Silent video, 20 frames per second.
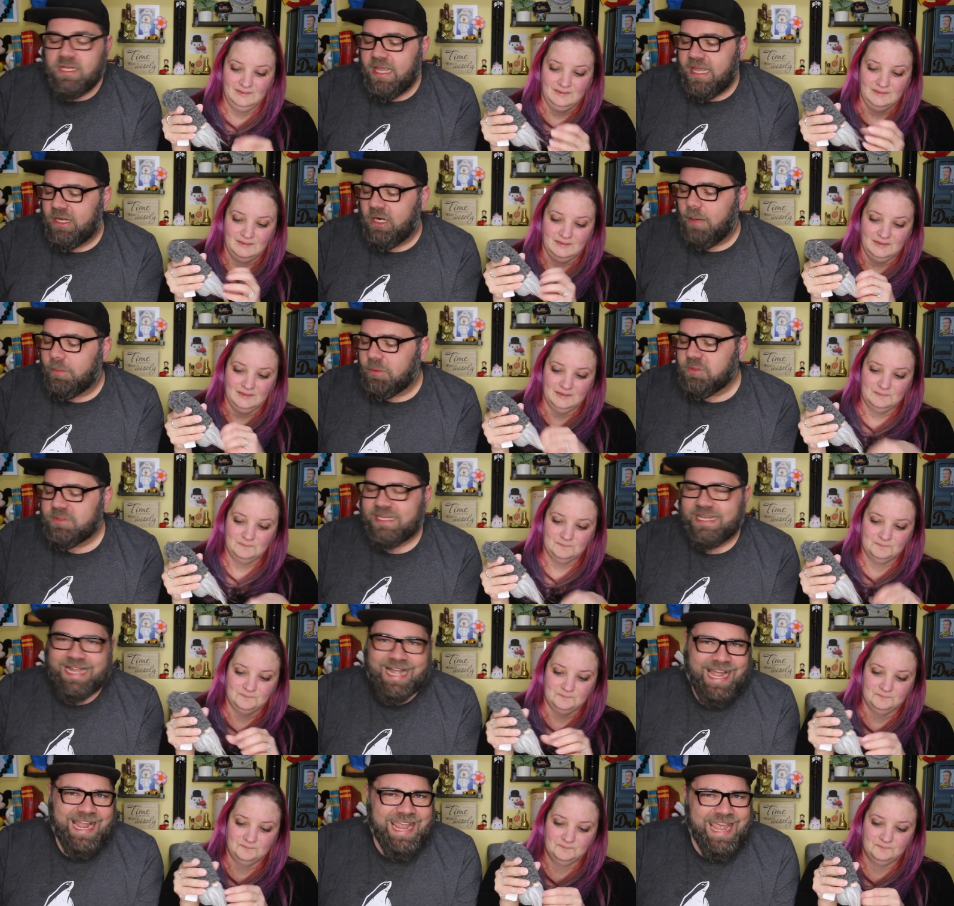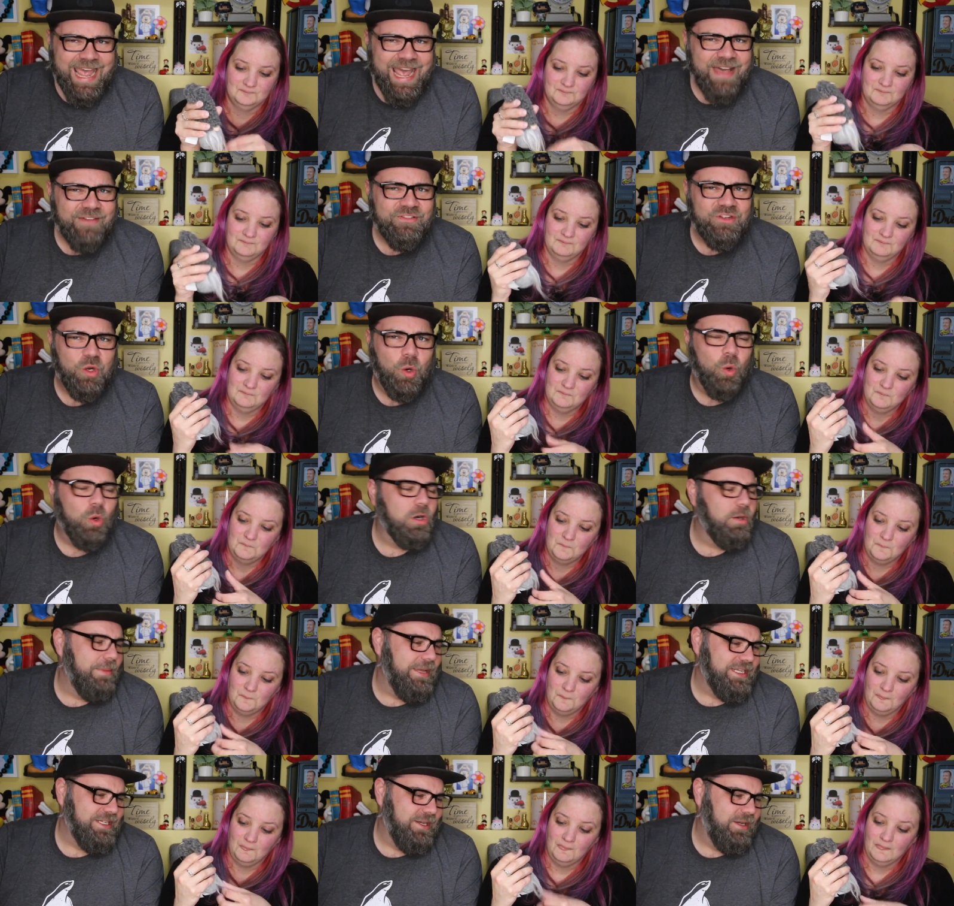Speaker 1: And Auburn was like, I have an
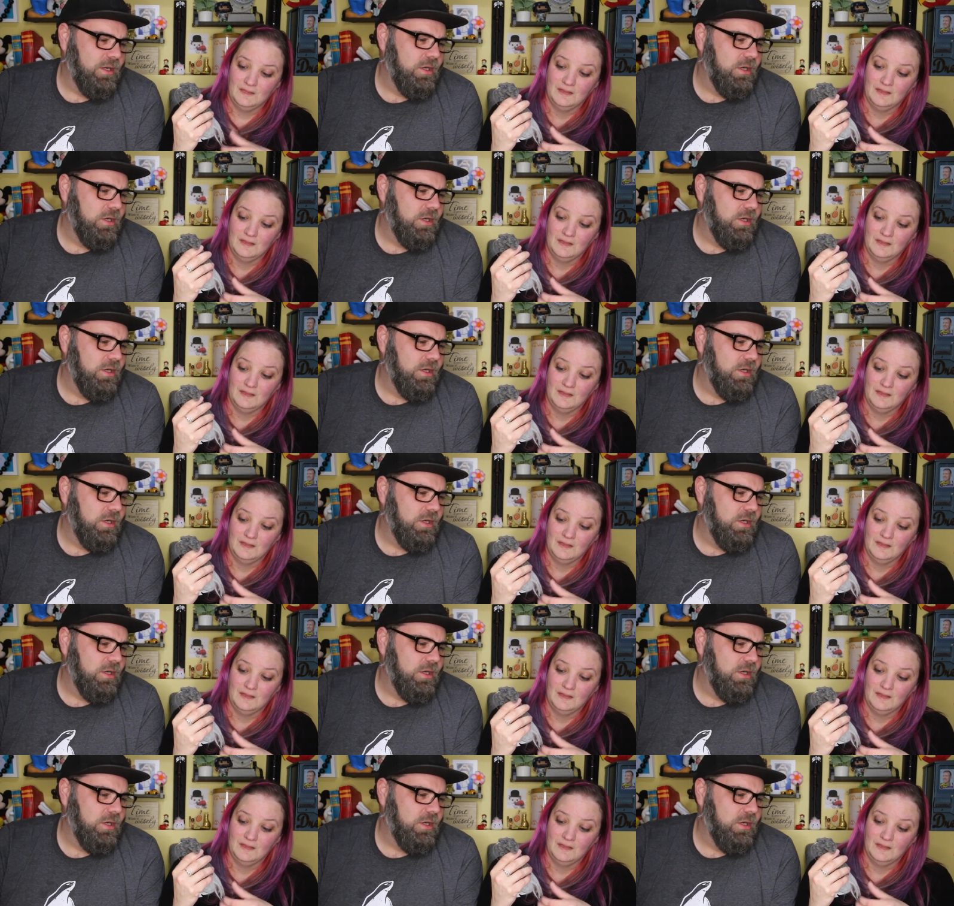ornament at